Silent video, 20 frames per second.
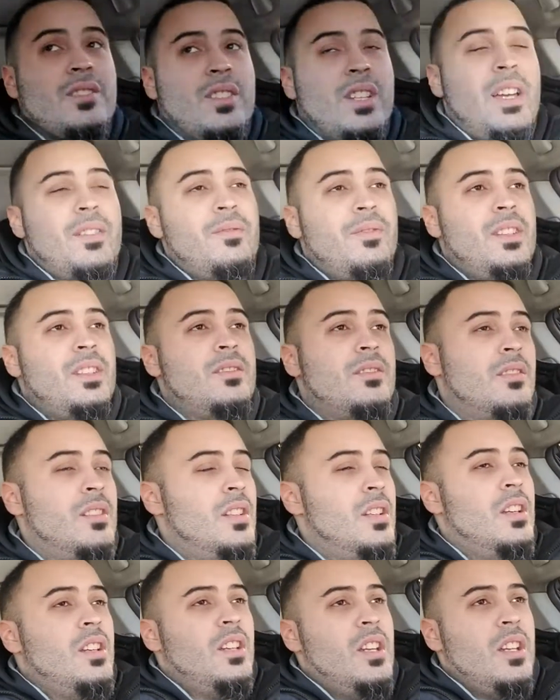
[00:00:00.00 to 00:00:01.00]
on Enfys.
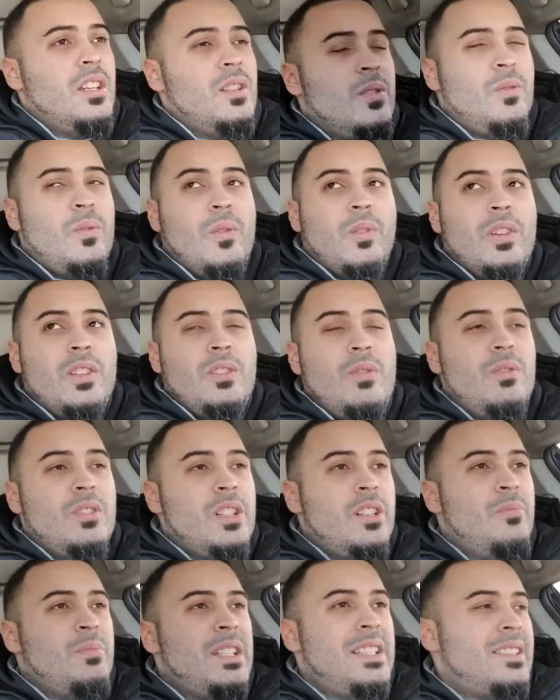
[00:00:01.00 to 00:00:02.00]
You
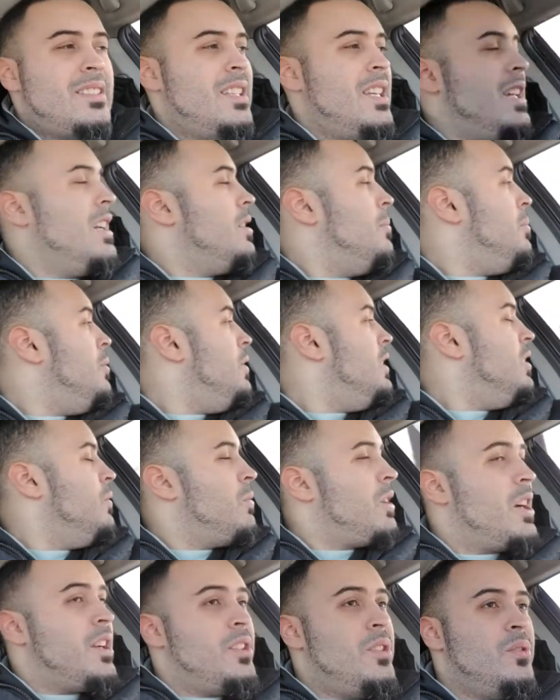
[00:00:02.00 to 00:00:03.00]
could be seeing a point
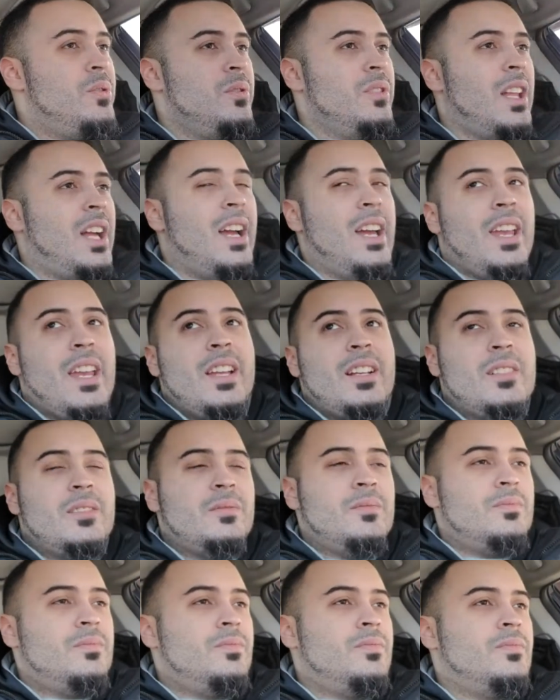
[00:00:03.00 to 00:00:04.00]
where you like
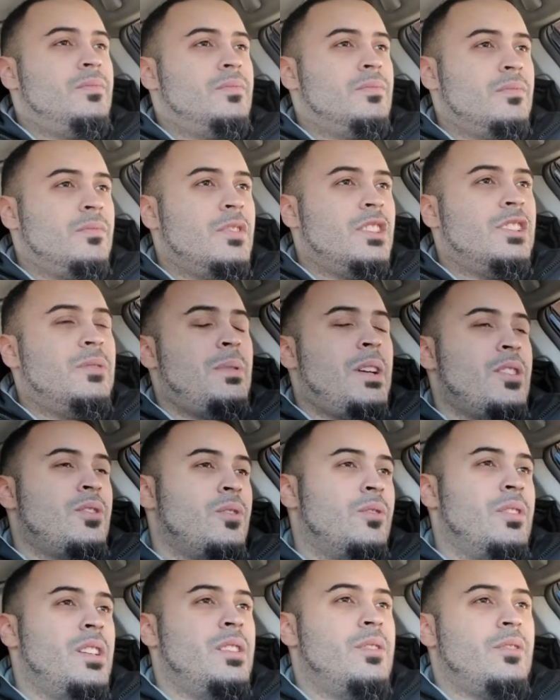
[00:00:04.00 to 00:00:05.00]

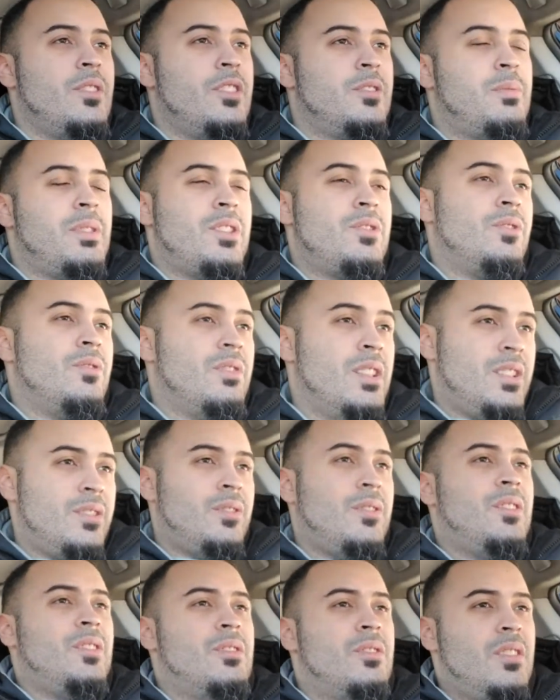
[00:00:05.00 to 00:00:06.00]
special resource,
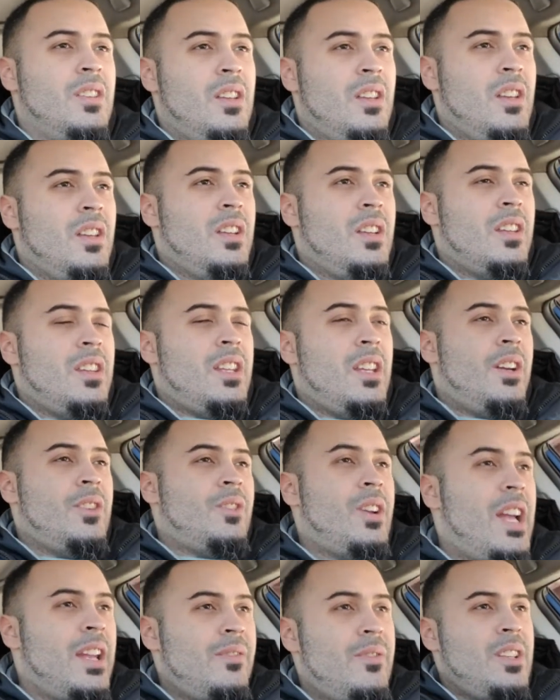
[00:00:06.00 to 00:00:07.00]
the
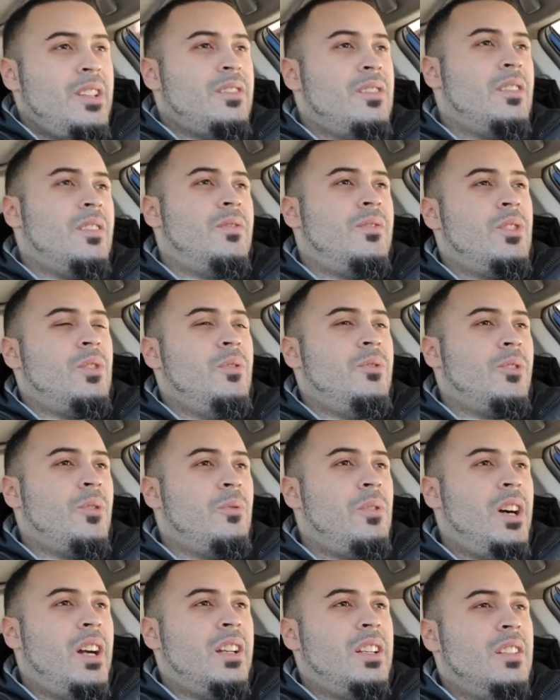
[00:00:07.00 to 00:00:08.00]
other Enfys to 2 for
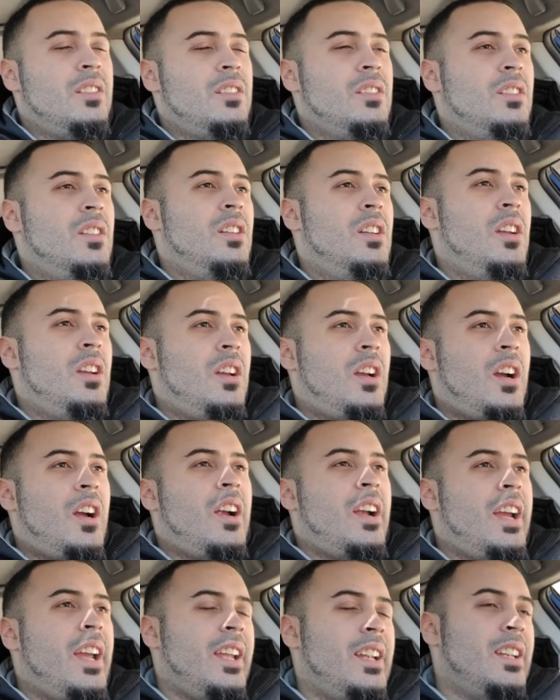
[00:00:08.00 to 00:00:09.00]
1.
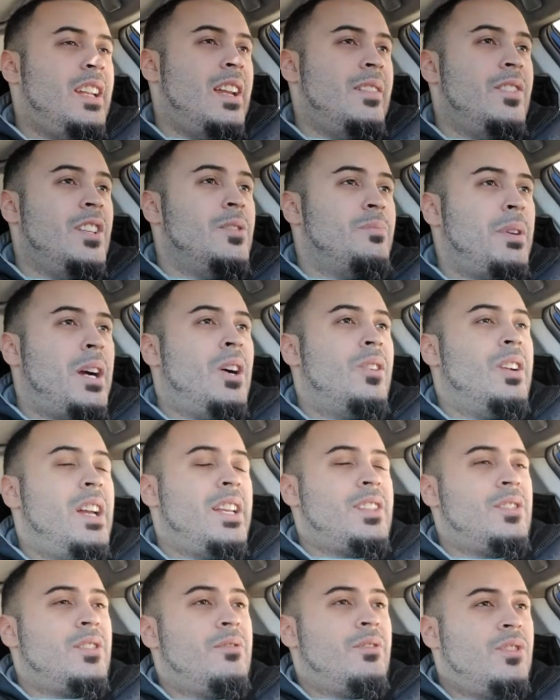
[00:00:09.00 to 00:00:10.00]
Alright, Enfys power
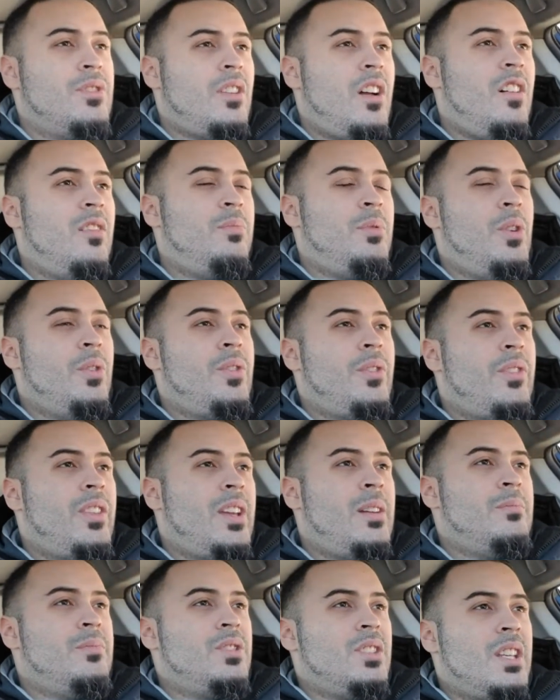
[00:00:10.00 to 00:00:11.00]
action to resolve both of
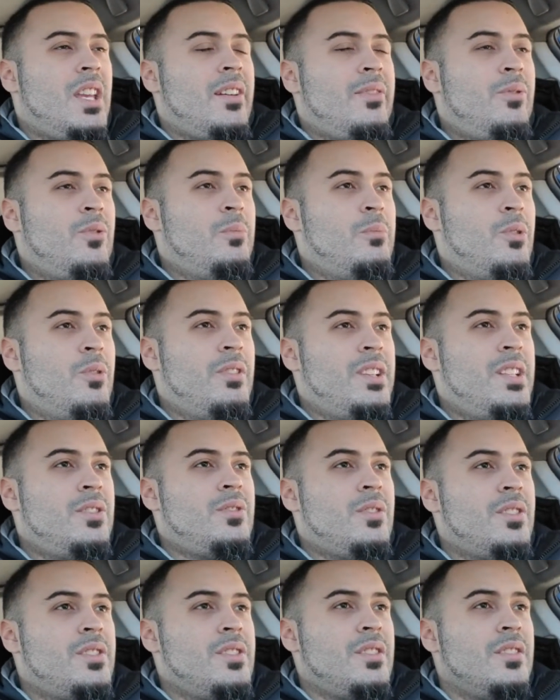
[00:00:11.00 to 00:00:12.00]
them to get 4 more
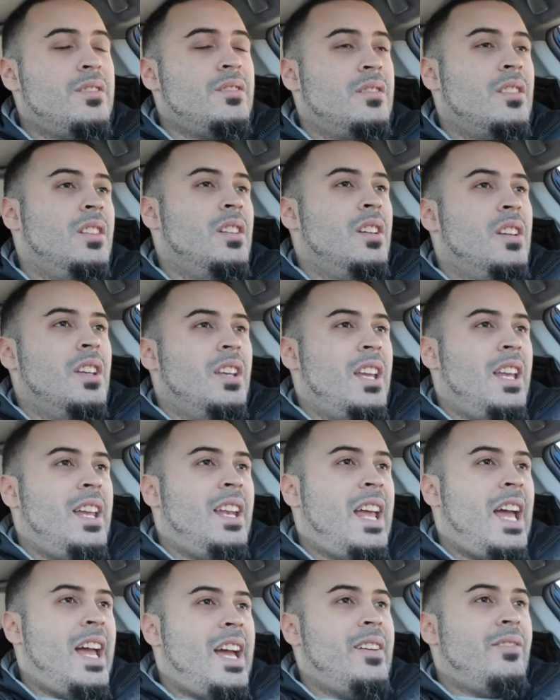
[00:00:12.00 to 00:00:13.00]
resources,
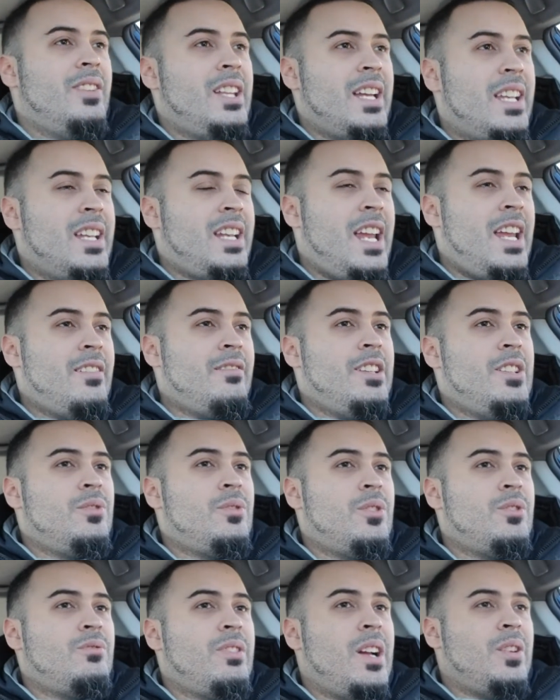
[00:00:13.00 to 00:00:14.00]
and have like an 8
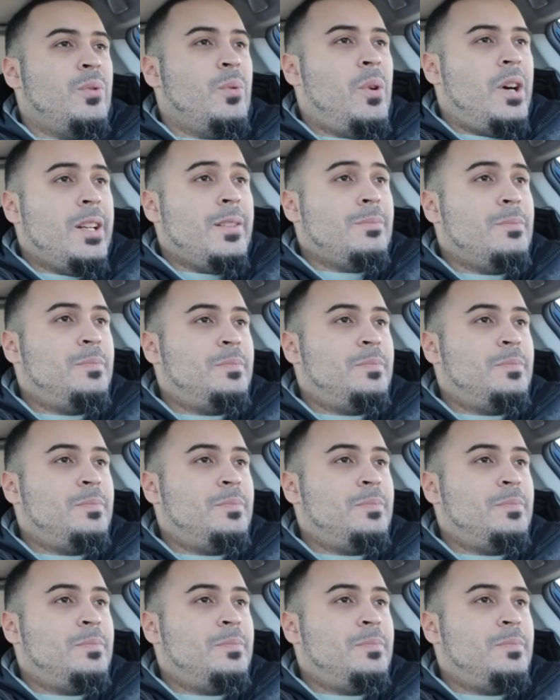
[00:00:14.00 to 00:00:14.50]
resource round 1.